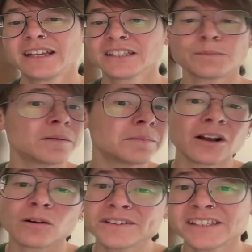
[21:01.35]
It's probably
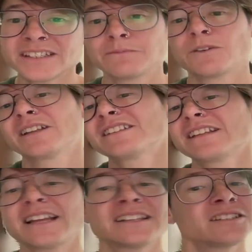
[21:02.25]
always the same ones,
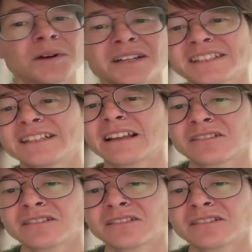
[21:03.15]
and that's the ones that other